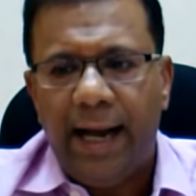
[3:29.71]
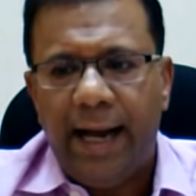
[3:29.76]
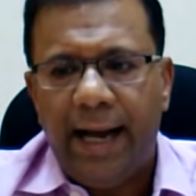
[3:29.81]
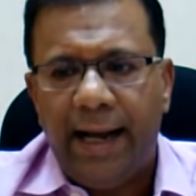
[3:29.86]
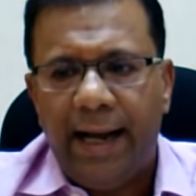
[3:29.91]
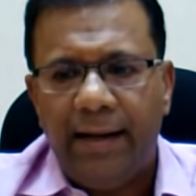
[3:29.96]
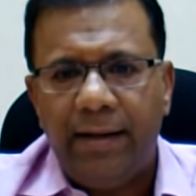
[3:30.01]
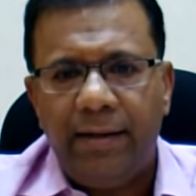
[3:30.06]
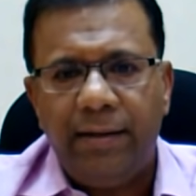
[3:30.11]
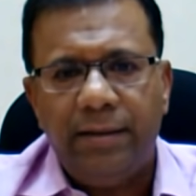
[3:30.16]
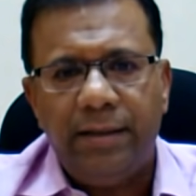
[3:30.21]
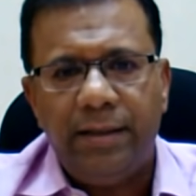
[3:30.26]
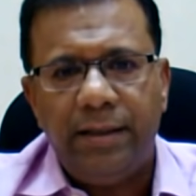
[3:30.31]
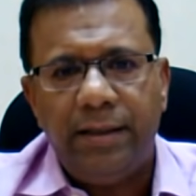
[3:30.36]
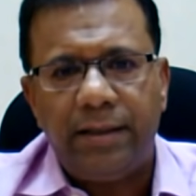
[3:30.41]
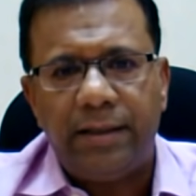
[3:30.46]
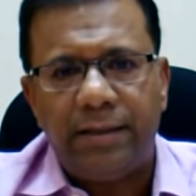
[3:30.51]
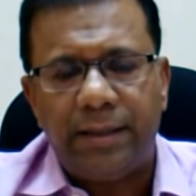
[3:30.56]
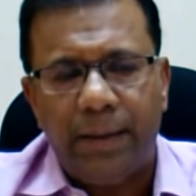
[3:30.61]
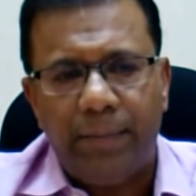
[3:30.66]
And
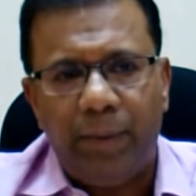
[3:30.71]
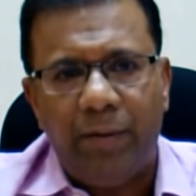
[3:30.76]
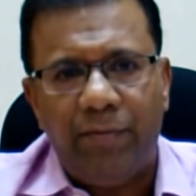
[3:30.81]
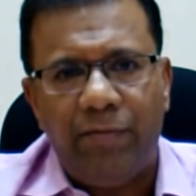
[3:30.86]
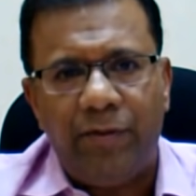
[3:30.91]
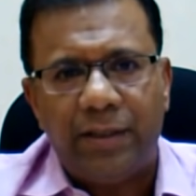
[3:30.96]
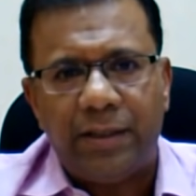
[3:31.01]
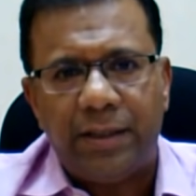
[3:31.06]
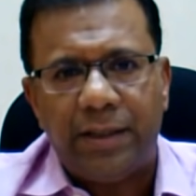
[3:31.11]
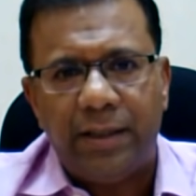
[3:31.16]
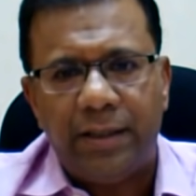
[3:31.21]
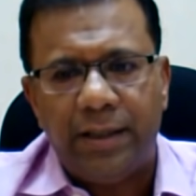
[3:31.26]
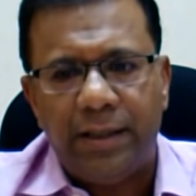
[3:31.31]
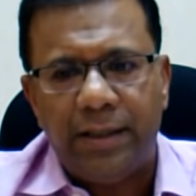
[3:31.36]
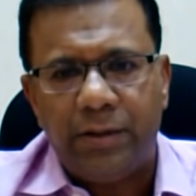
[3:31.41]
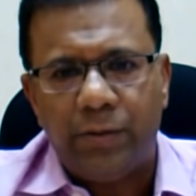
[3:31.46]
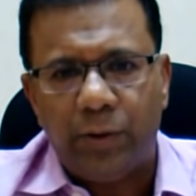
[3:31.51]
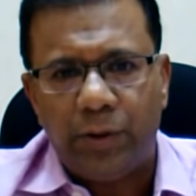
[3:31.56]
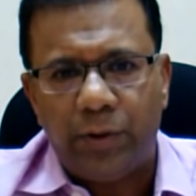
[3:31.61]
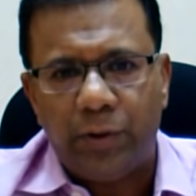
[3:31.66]
these step-up
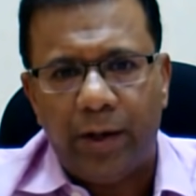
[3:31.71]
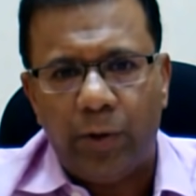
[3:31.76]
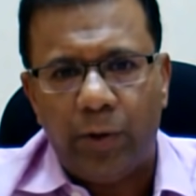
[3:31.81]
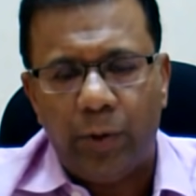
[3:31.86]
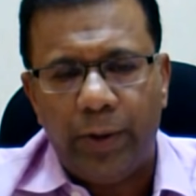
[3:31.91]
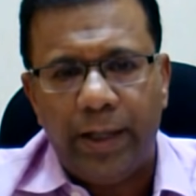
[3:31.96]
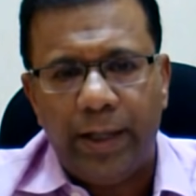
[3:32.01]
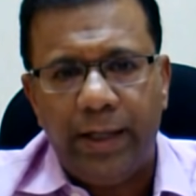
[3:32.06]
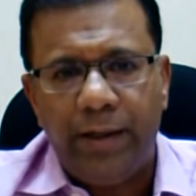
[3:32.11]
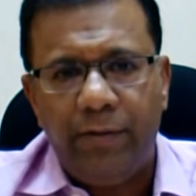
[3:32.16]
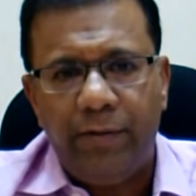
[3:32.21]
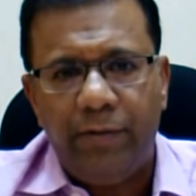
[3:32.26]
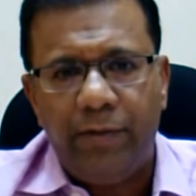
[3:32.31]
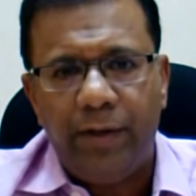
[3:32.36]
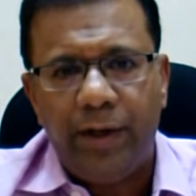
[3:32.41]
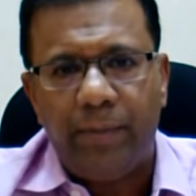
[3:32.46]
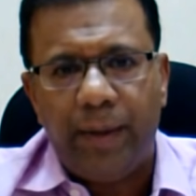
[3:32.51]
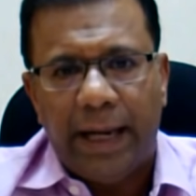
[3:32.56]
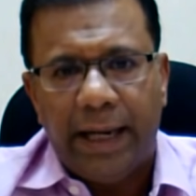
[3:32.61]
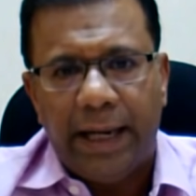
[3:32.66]
facilities which we are doing,
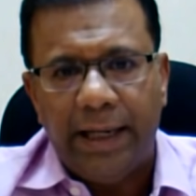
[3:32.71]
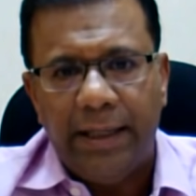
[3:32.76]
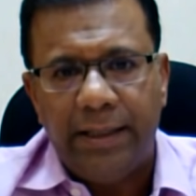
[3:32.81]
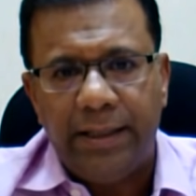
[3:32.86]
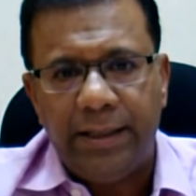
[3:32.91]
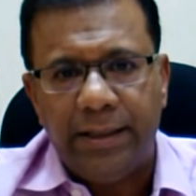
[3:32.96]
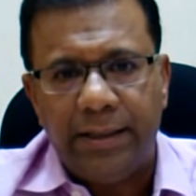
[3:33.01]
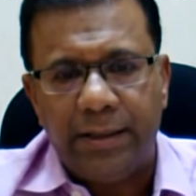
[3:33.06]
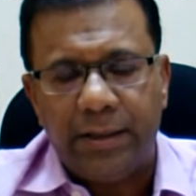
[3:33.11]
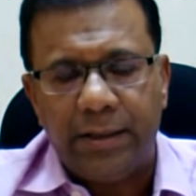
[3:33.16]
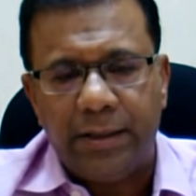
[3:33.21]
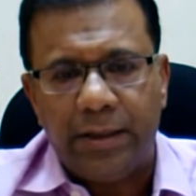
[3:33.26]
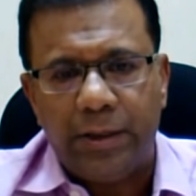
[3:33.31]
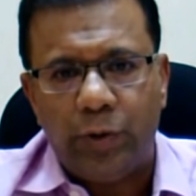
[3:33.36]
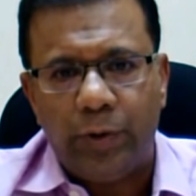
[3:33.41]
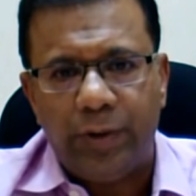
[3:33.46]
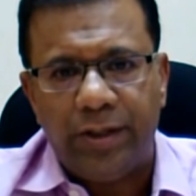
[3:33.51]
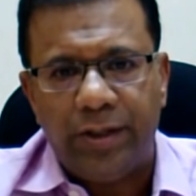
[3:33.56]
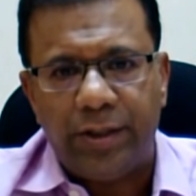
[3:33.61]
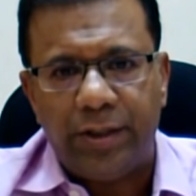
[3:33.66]
we are managing the
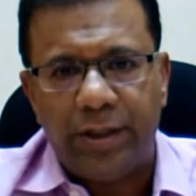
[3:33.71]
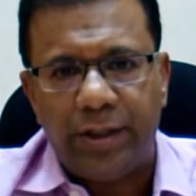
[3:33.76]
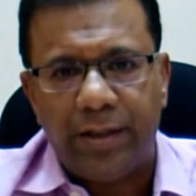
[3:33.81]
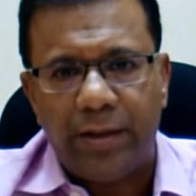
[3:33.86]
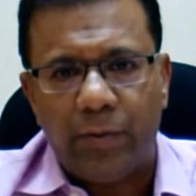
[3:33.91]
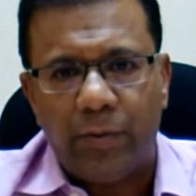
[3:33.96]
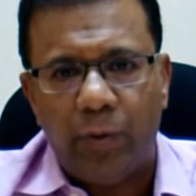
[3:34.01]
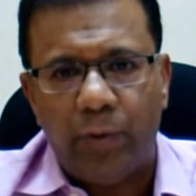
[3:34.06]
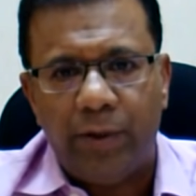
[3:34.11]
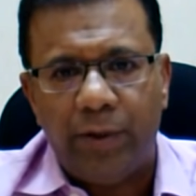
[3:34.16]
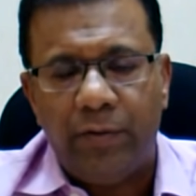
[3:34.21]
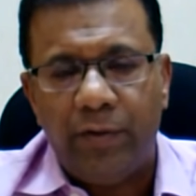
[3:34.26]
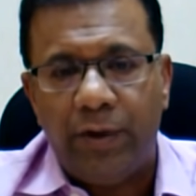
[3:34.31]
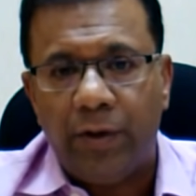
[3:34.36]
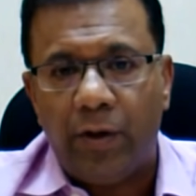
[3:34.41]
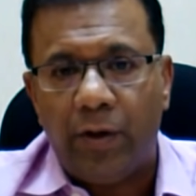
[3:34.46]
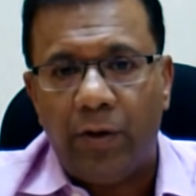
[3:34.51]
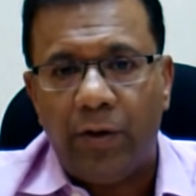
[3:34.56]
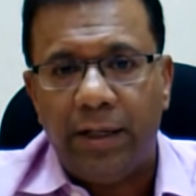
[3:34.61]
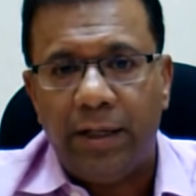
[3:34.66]
situation at the moment. We are
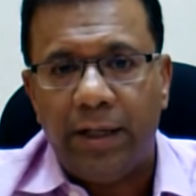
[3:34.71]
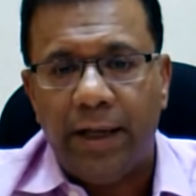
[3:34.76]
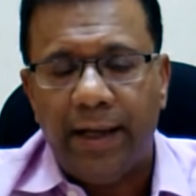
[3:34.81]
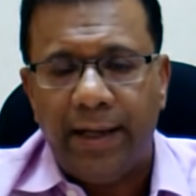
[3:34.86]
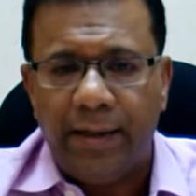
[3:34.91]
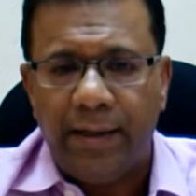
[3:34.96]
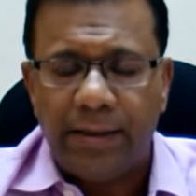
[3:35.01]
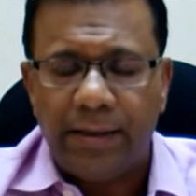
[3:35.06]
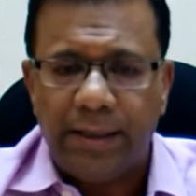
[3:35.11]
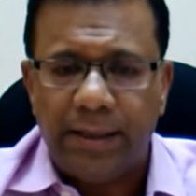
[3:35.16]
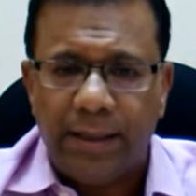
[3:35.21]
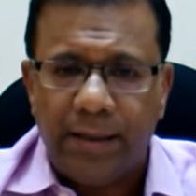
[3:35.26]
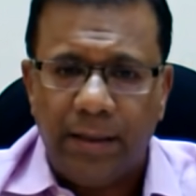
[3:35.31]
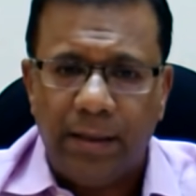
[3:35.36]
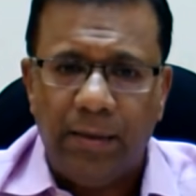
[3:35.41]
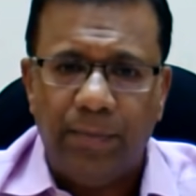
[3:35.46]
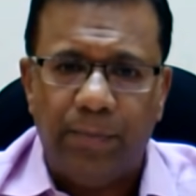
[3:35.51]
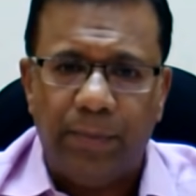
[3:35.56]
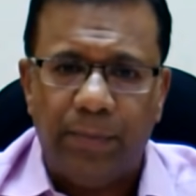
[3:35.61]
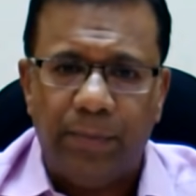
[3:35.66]
not denying a single
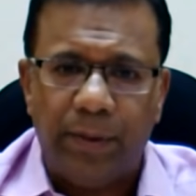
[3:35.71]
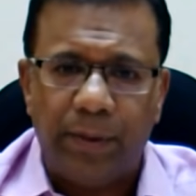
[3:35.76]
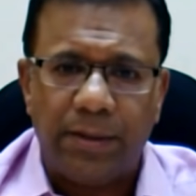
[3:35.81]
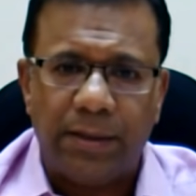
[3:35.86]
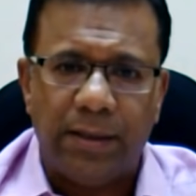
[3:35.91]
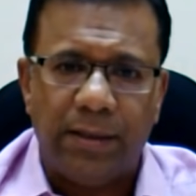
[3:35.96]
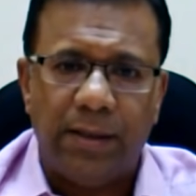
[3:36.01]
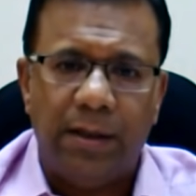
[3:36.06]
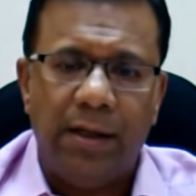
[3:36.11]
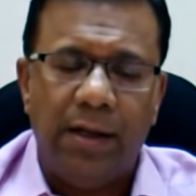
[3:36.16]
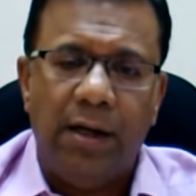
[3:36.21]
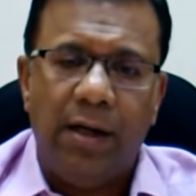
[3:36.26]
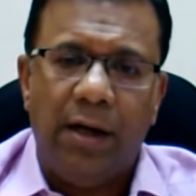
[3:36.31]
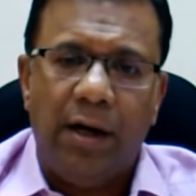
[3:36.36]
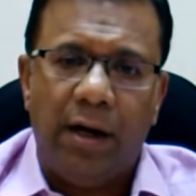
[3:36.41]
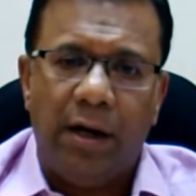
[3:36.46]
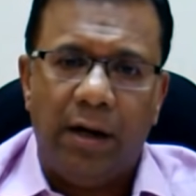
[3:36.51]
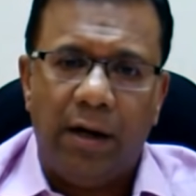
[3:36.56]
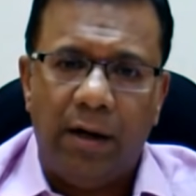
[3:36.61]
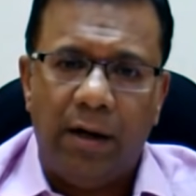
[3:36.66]
person
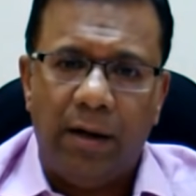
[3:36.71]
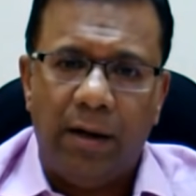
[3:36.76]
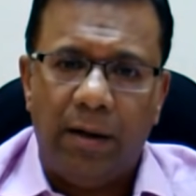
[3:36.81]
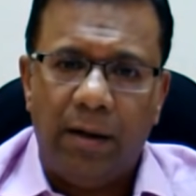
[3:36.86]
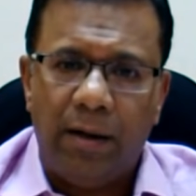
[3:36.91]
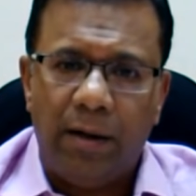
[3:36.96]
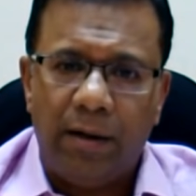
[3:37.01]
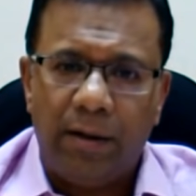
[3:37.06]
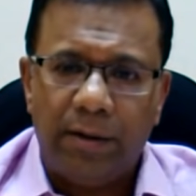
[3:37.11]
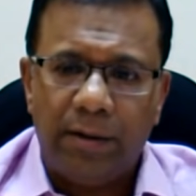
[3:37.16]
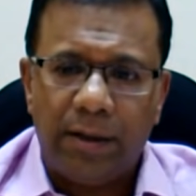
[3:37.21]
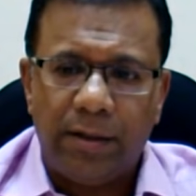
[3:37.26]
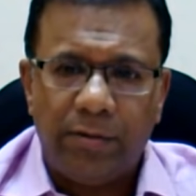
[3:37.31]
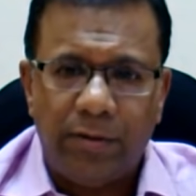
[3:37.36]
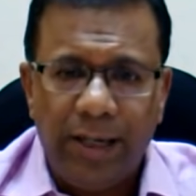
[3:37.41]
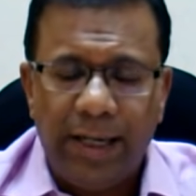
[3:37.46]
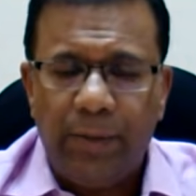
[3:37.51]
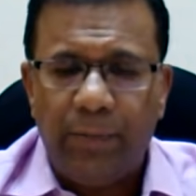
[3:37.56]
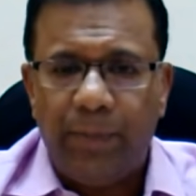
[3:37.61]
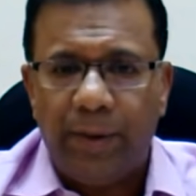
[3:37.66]
the
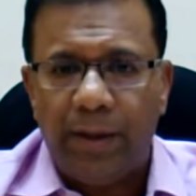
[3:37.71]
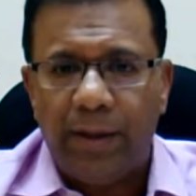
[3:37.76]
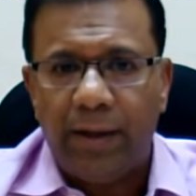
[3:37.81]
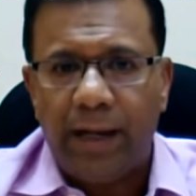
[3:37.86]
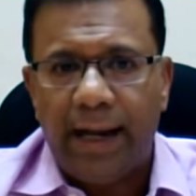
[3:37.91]
treatment.